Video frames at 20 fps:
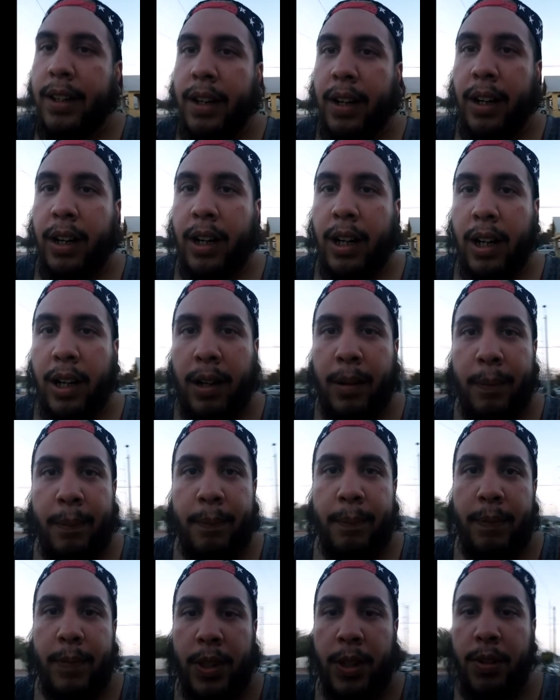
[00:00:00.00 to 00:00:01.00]
Um,
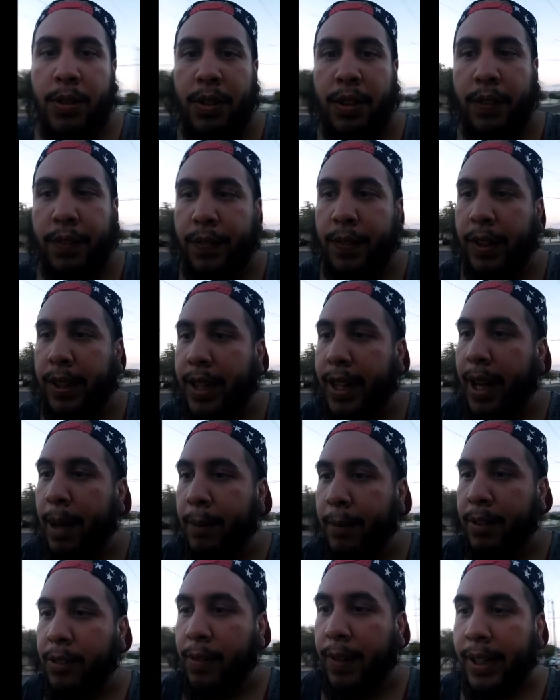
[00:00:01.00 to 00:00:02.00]
using the front
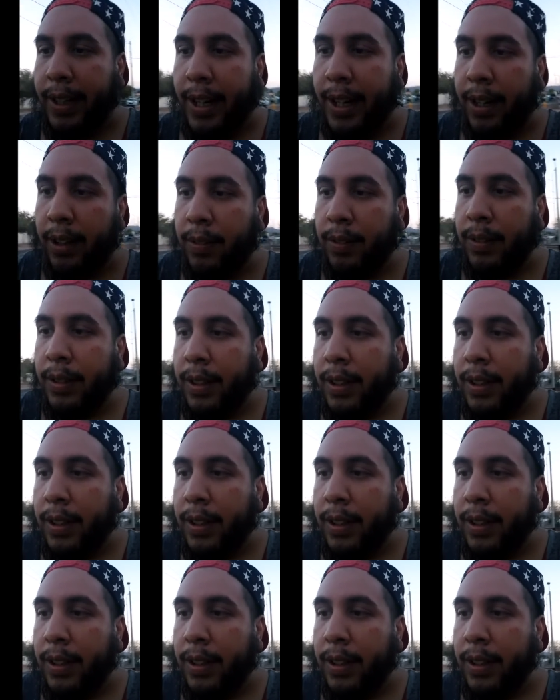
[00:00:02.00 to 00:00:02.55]
cameras right now,